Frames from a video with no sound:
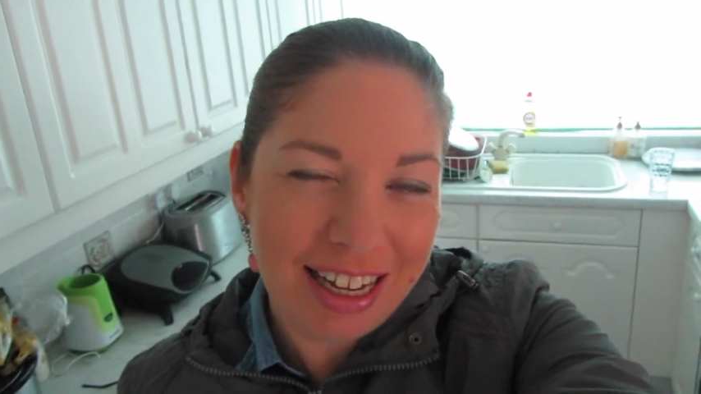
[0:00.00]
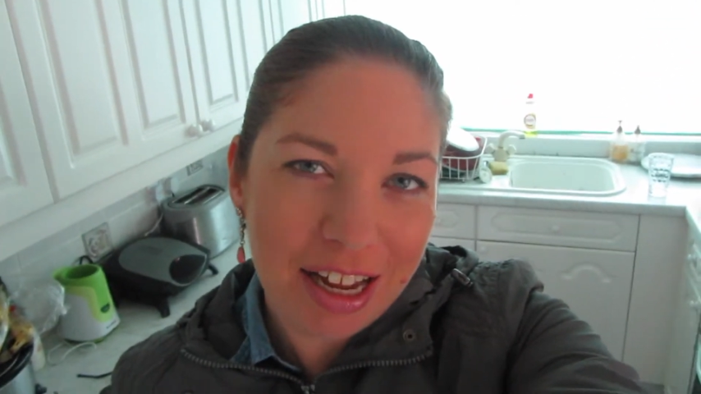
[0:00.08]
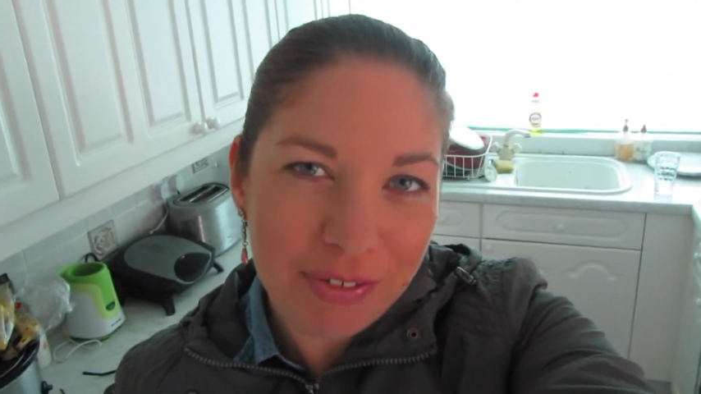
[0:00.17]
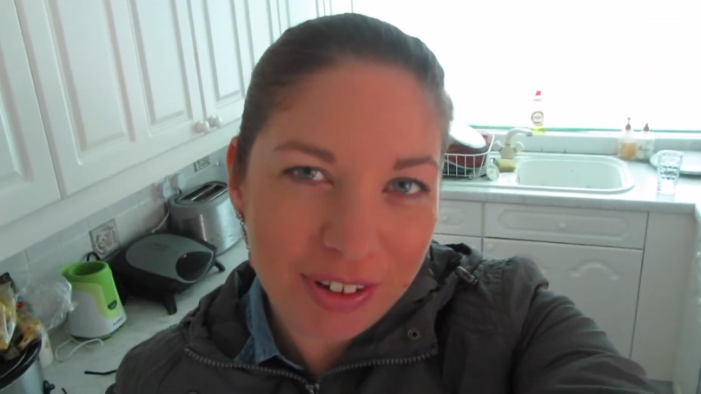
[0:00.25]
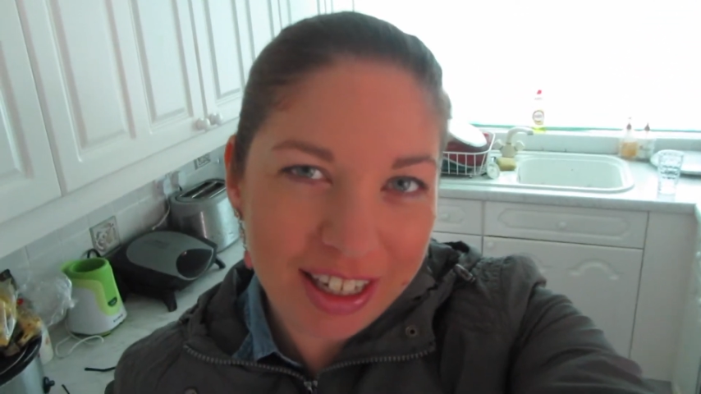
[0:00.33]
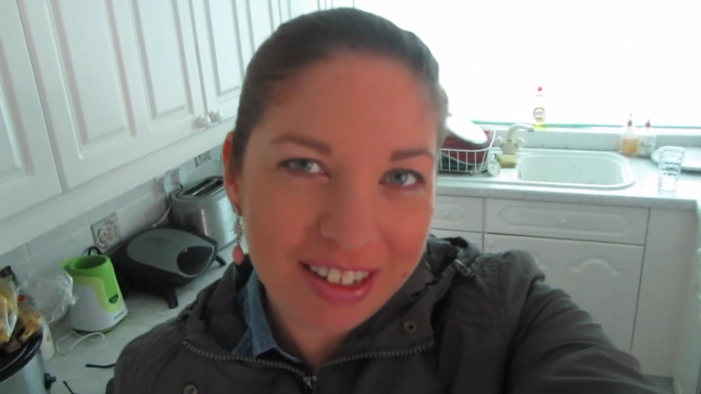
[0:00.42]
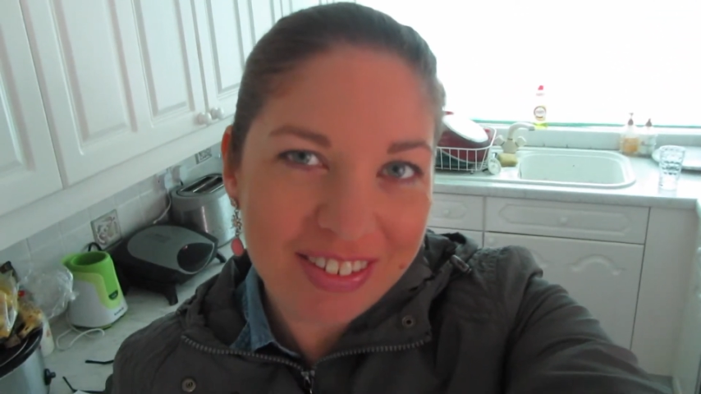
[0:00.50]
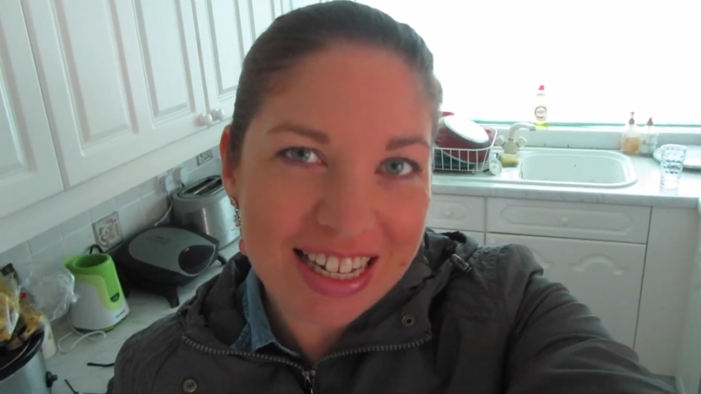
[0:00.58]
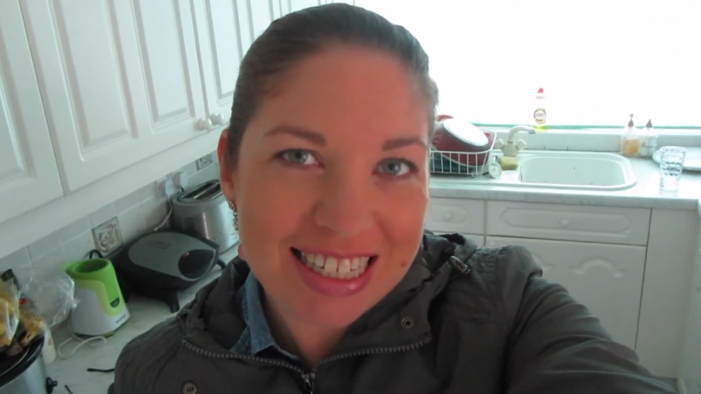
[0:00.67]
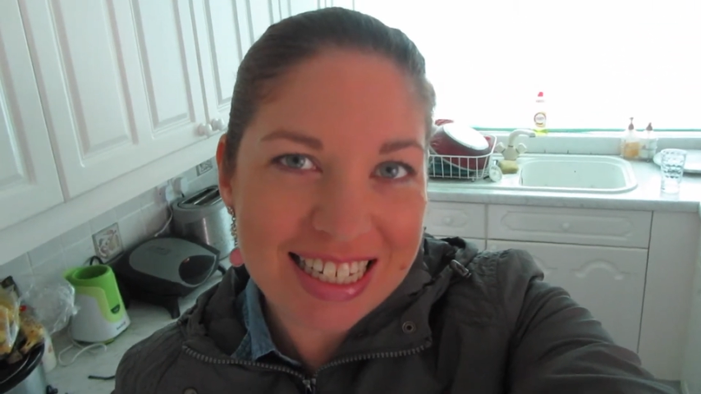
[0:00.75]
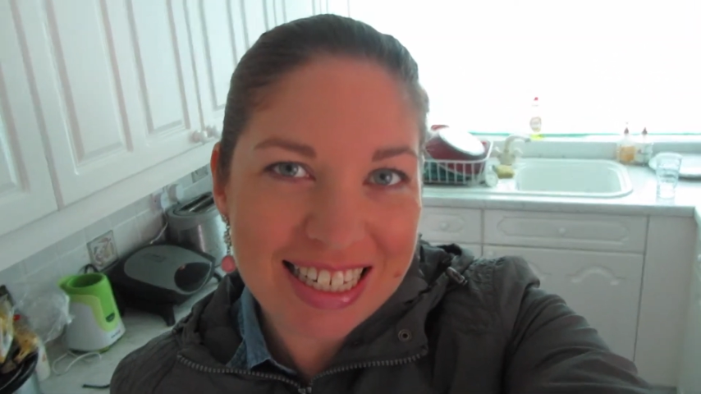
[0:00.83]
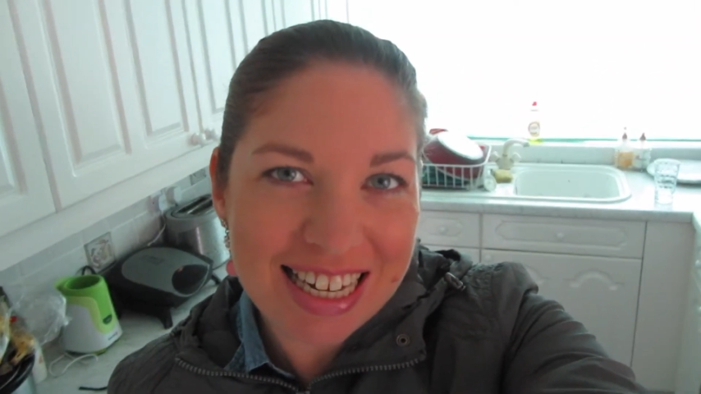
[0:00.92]
I think, of
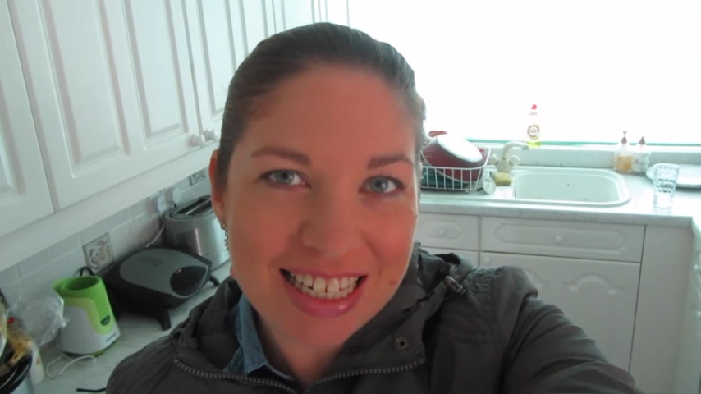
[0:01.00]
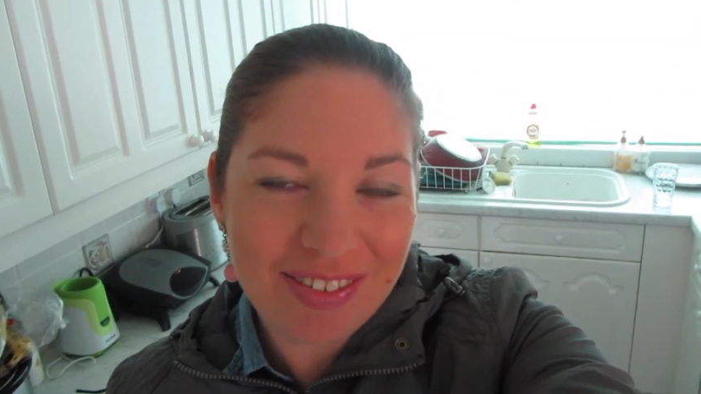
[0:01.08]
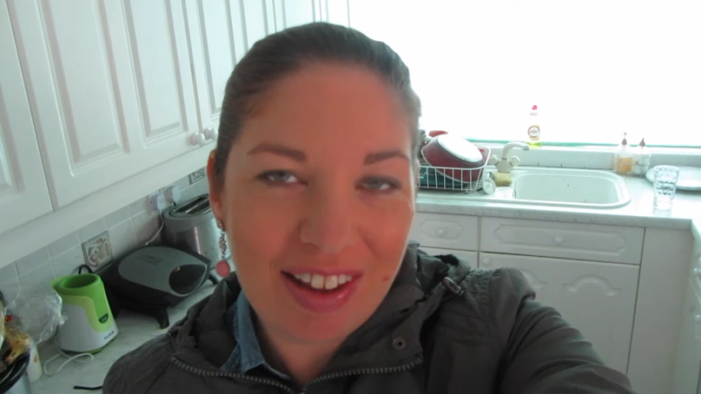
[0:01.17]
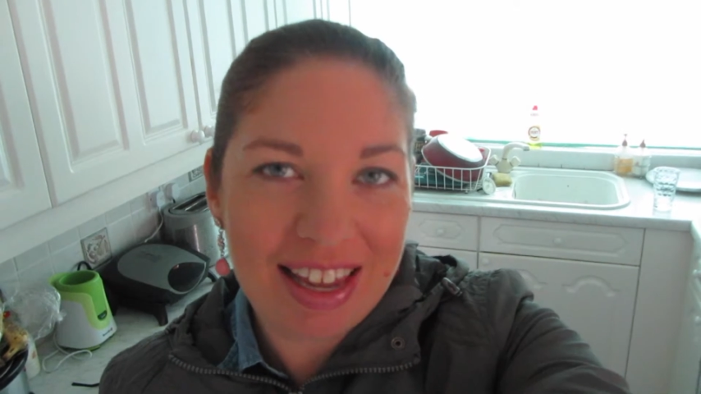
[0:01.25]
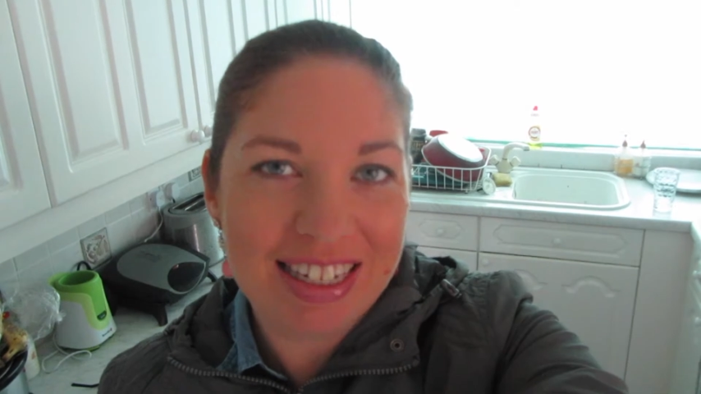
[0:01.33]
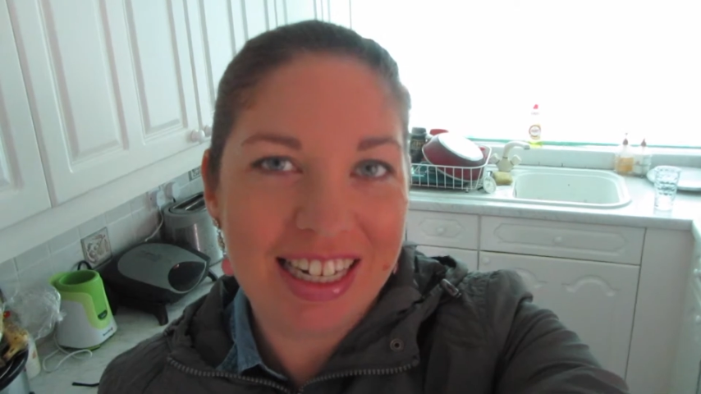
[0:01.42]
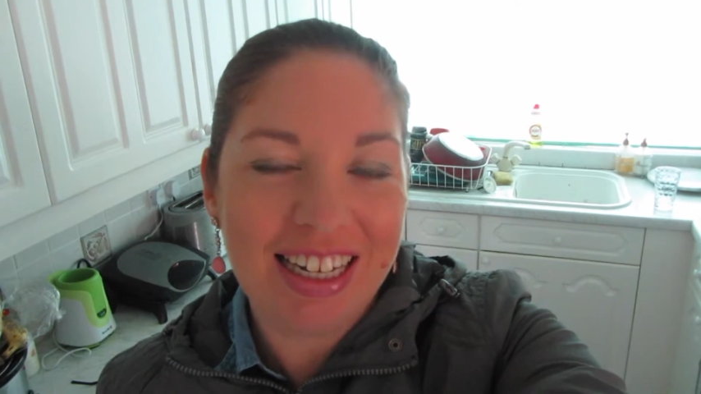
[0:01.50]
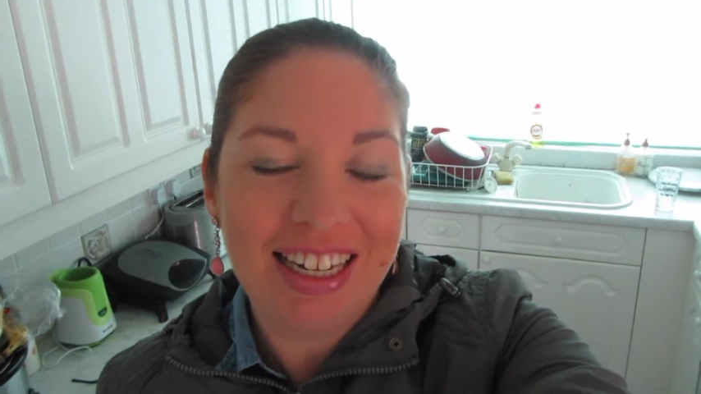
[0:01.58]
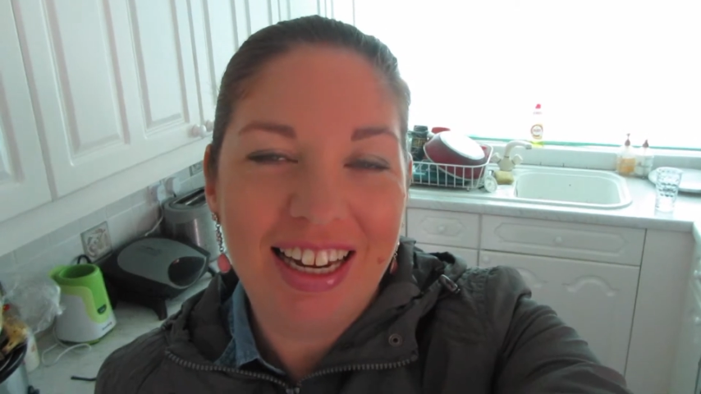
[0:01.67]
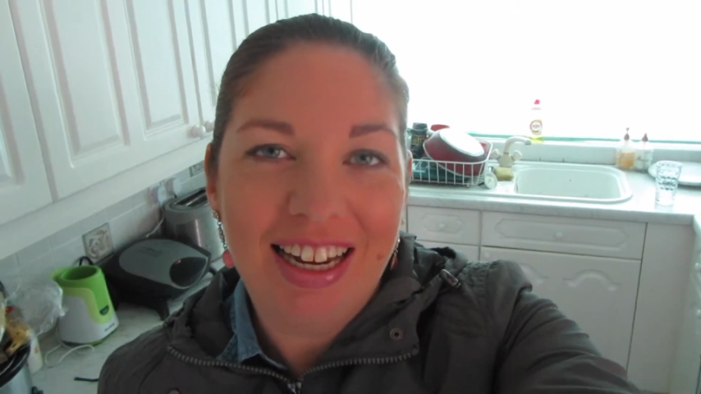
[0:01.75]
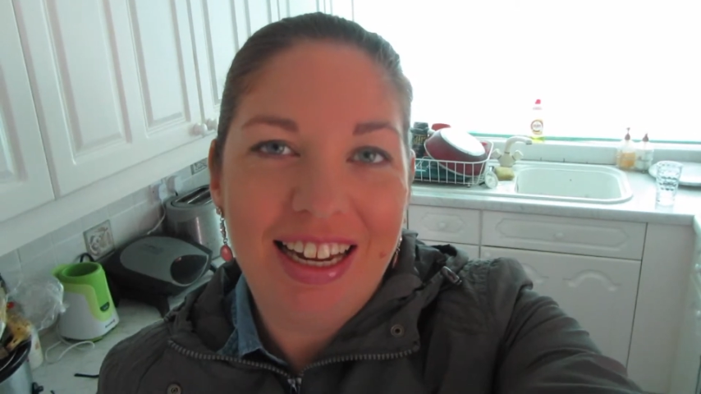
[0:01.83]
SSSVEDA.